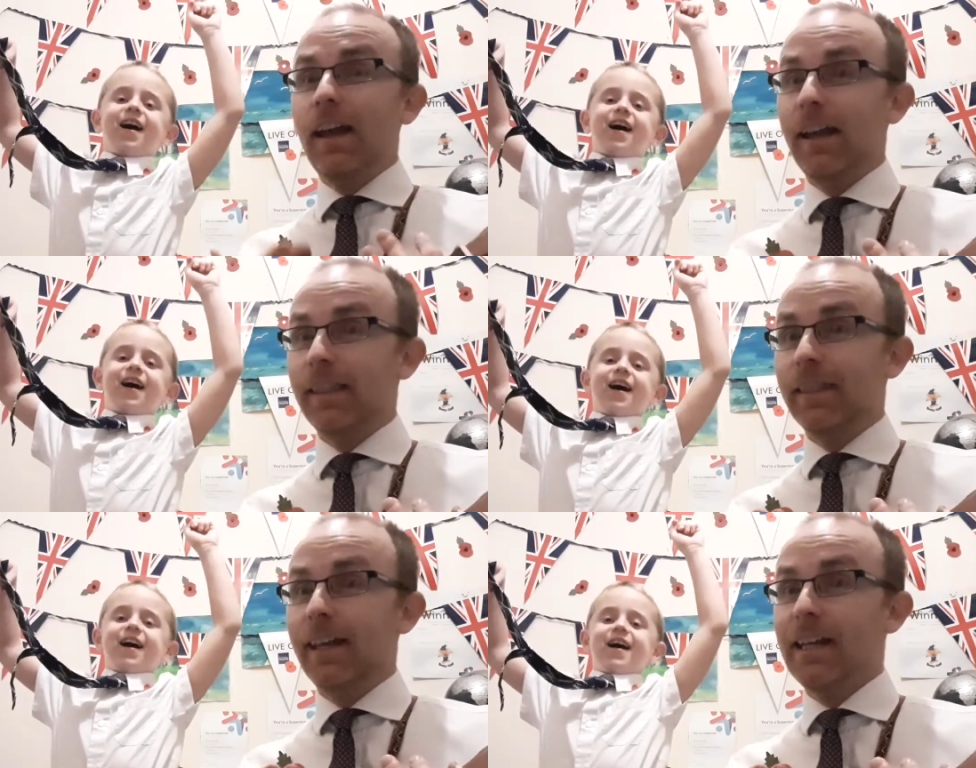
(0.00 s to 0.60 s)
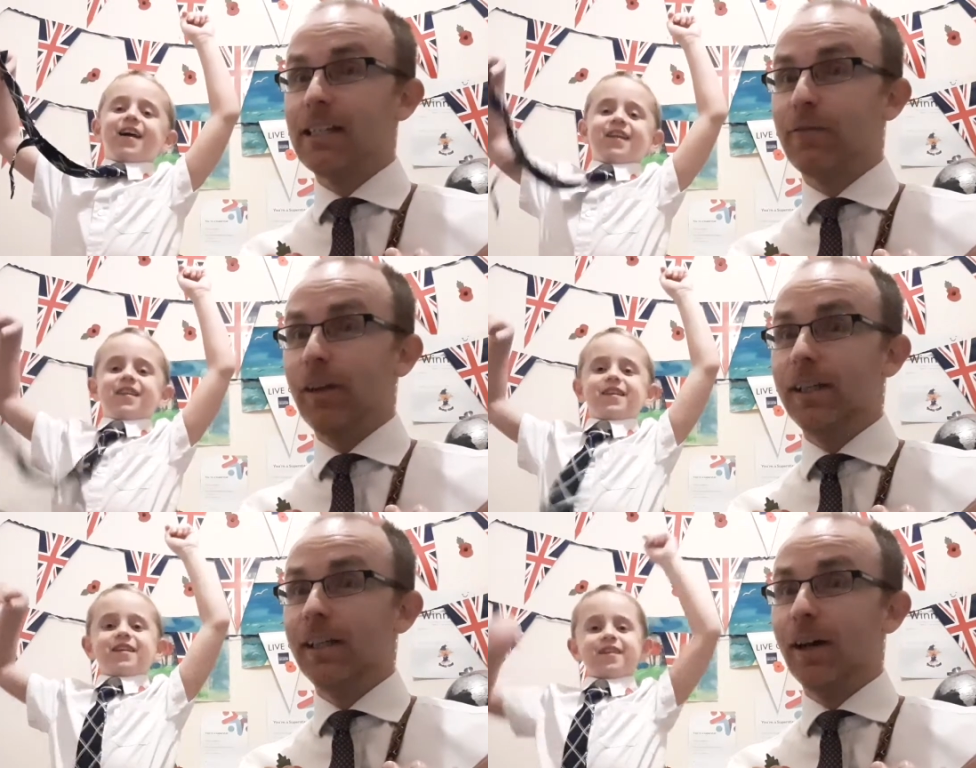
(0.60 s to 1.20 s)
Speaker 1: In this
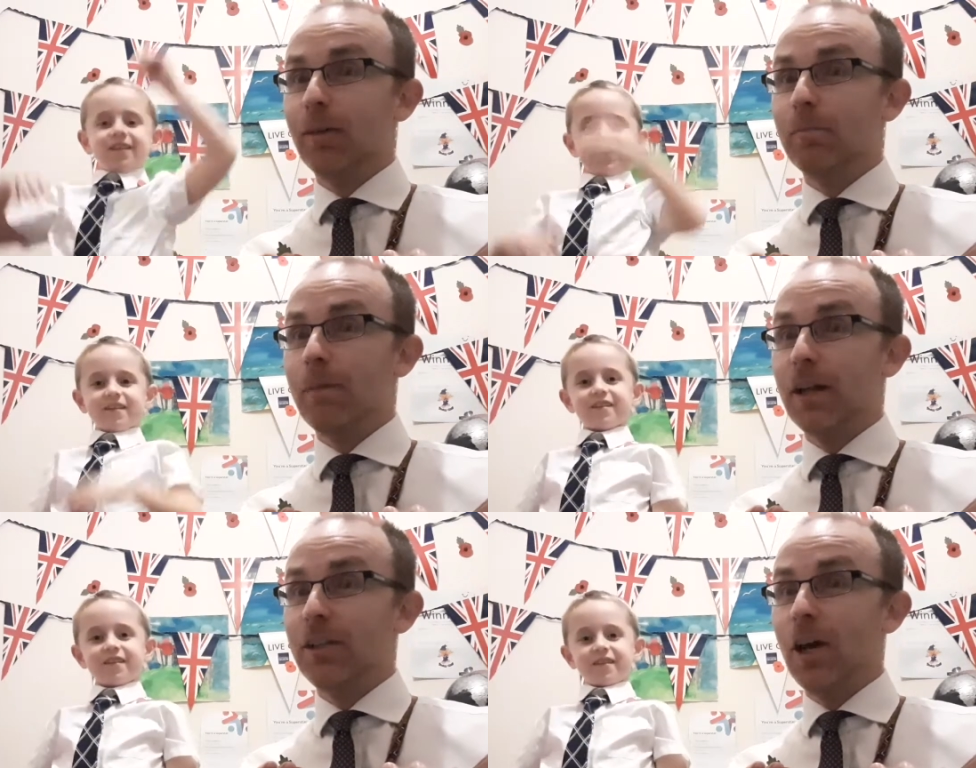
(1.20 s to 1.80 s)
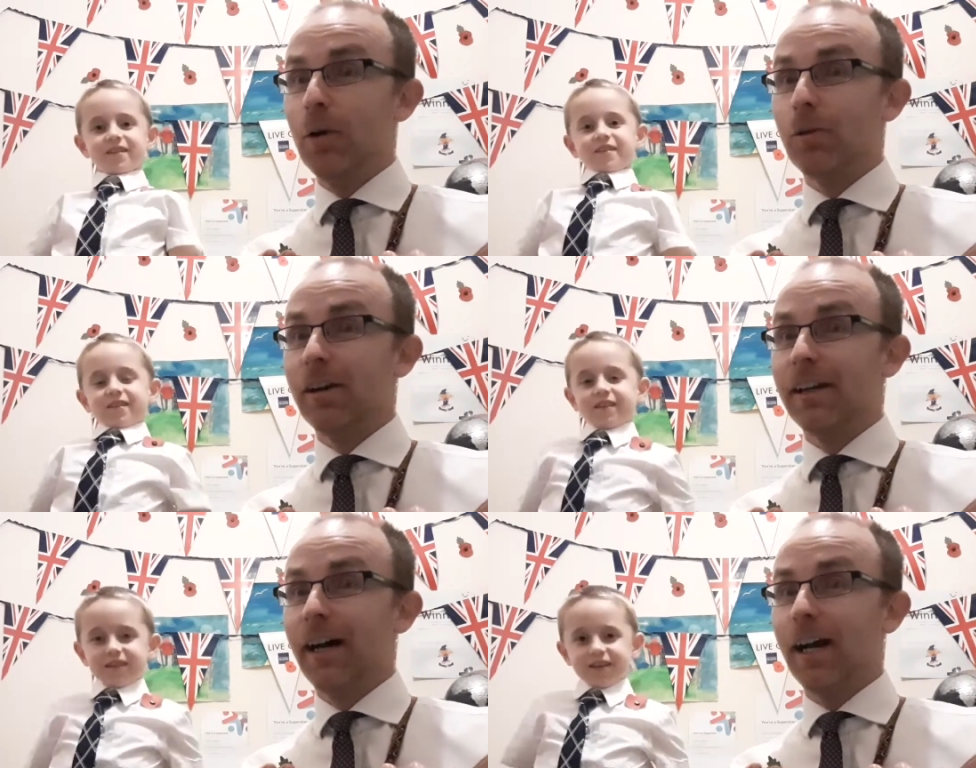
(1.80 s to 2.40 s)
video, Noah
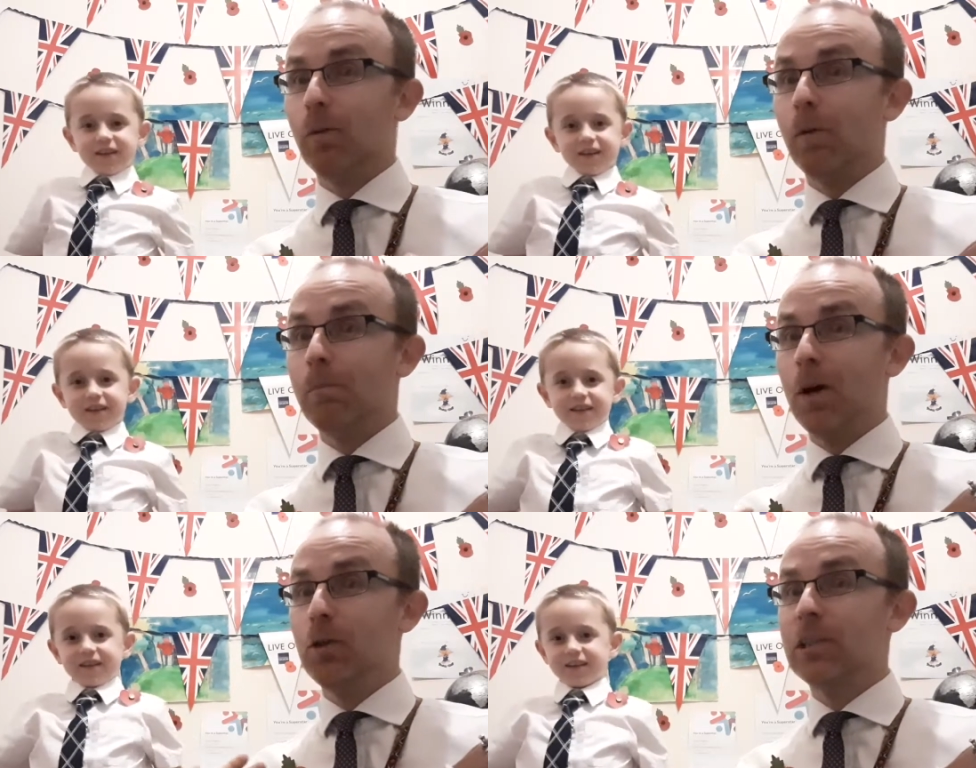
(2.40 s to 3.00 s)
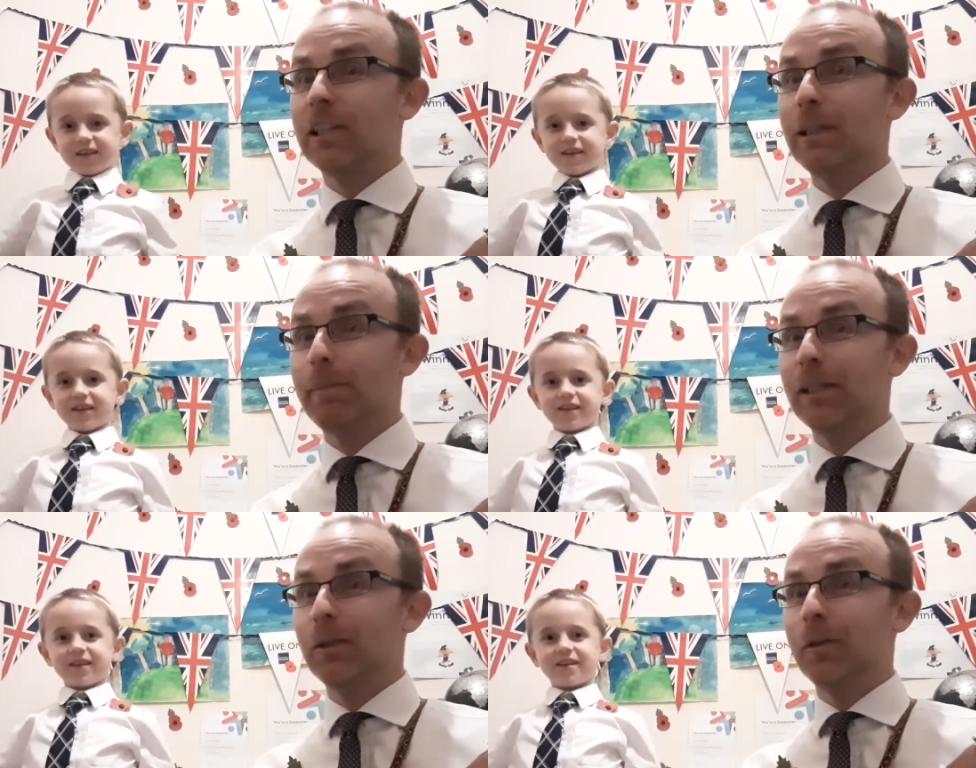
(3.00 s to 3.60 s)
and I will mostly
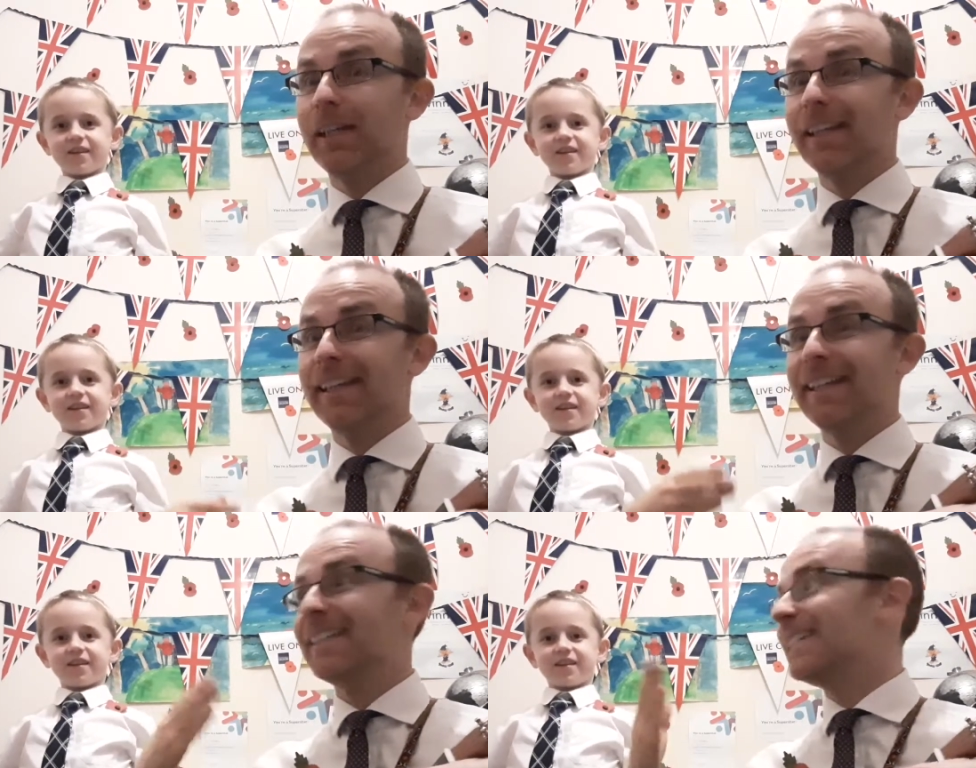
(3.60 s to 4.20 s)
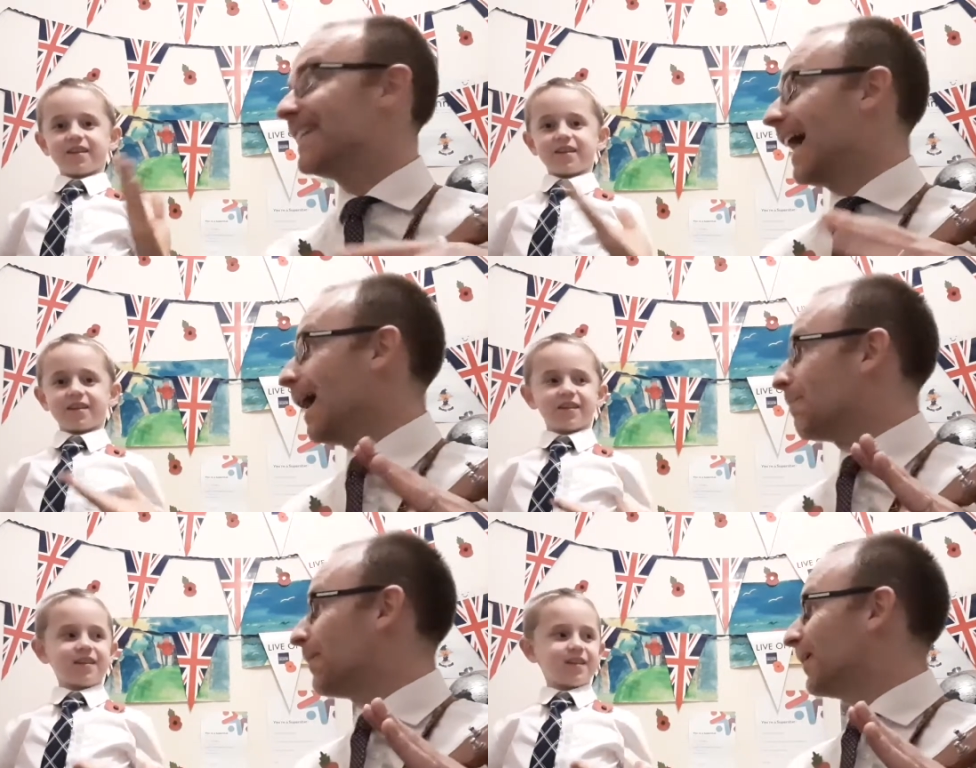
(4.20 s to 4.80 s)
be looking
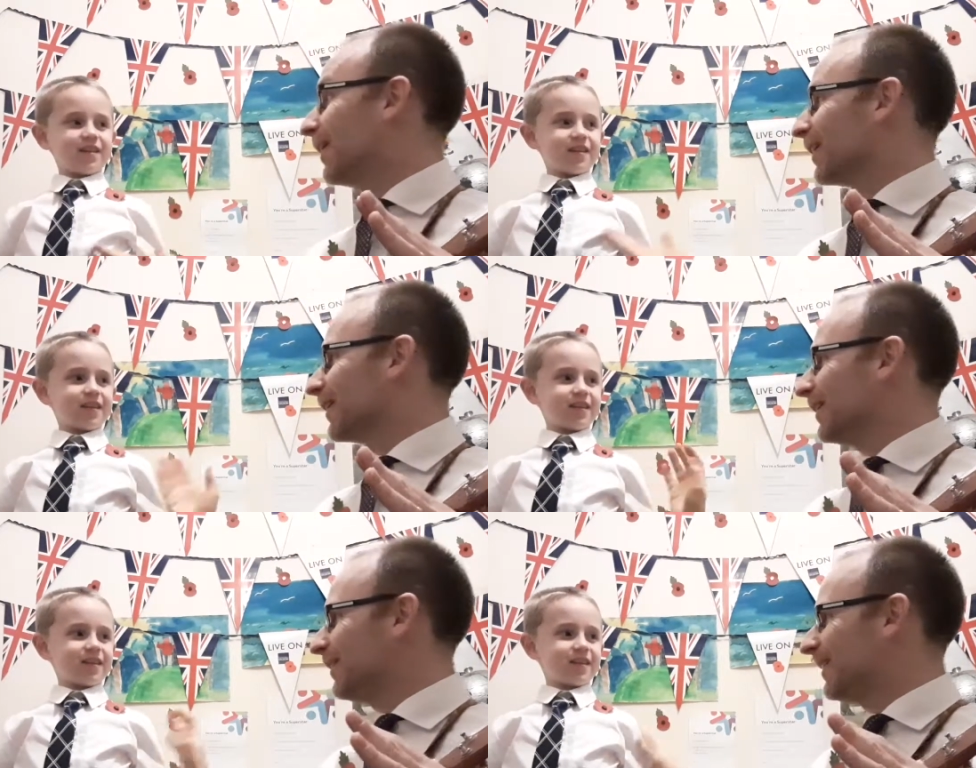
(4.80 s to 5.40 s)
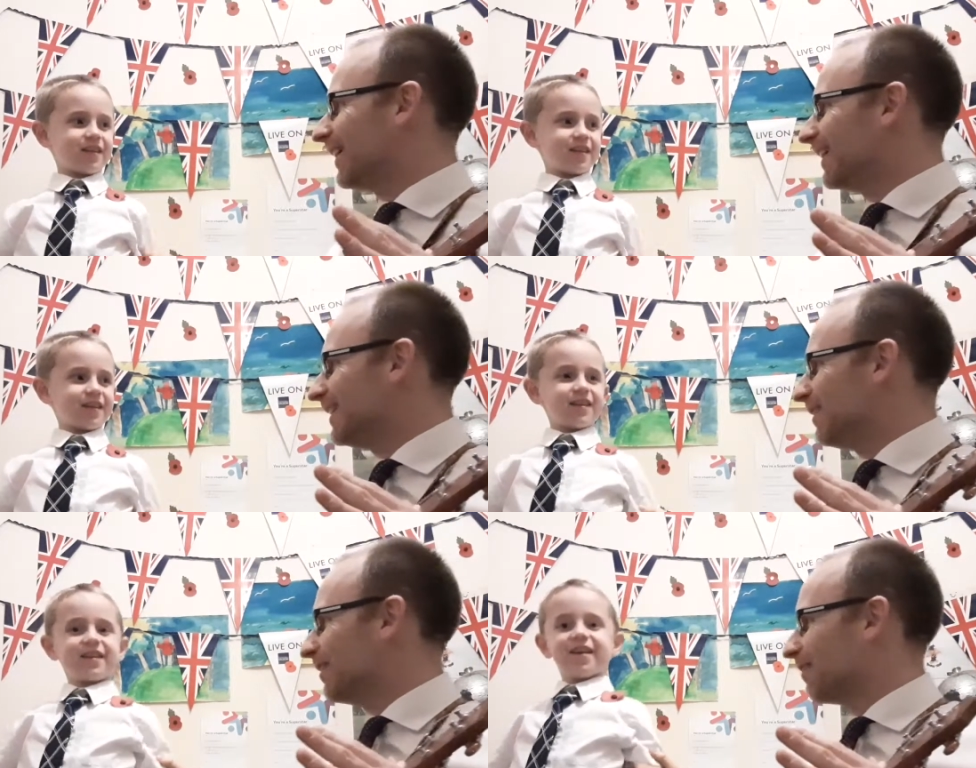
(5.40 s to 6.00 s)
dapper. Look at
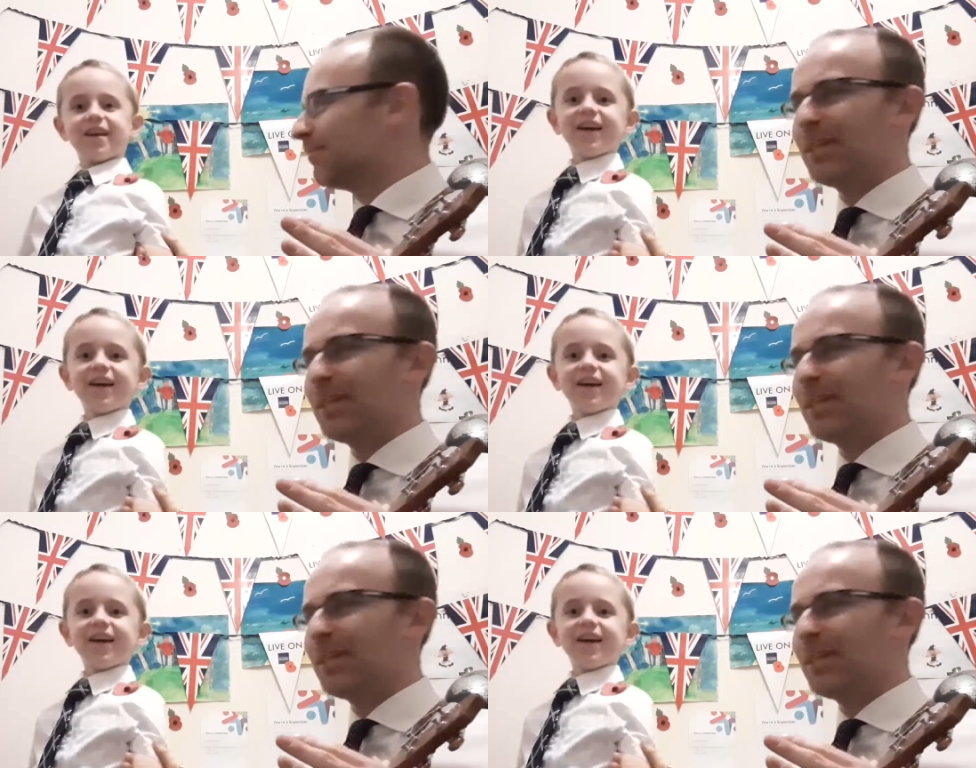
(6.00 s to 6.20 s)
you, give him a